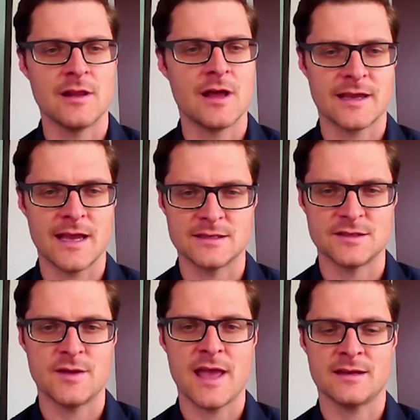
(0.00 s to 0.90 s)
In a lot of
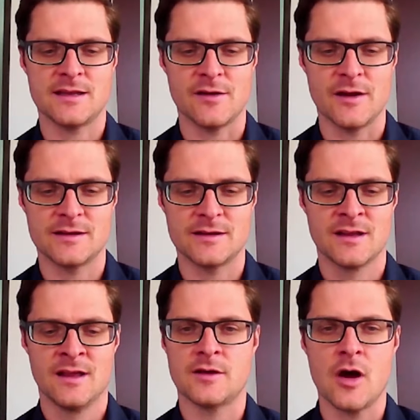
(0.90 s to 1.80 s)
cases, you can't hear it.
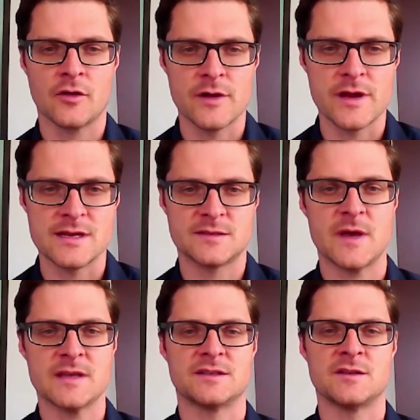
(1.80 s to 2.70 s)
Concrete and
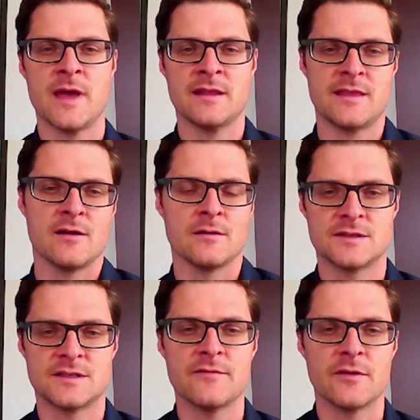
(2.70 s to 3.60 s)
asbestos cement, they're
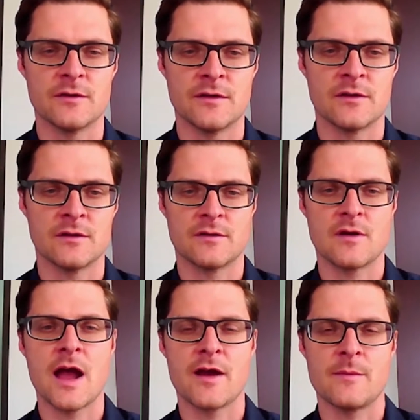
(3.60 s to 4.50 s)
stiffer and they're
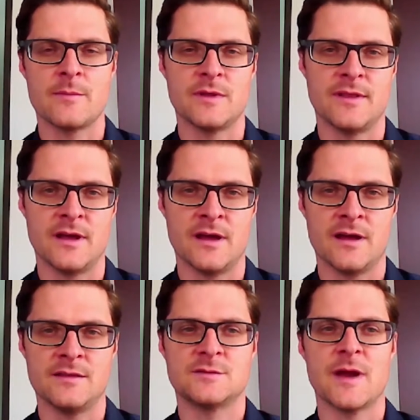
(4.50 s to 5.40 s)
higher up in
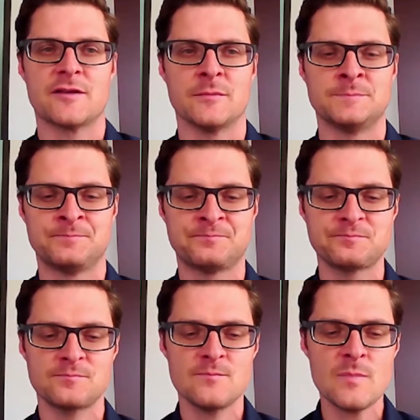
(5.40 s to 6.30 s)
the spectrum.
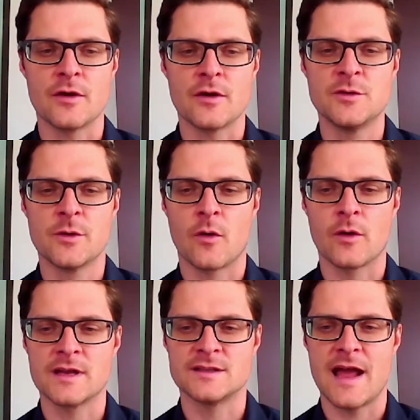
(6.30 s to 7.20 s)
There are two
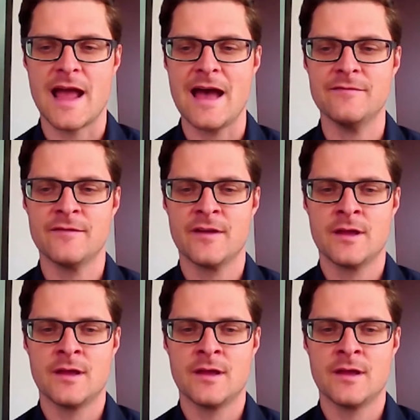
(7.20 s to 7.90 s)
recordings that I have.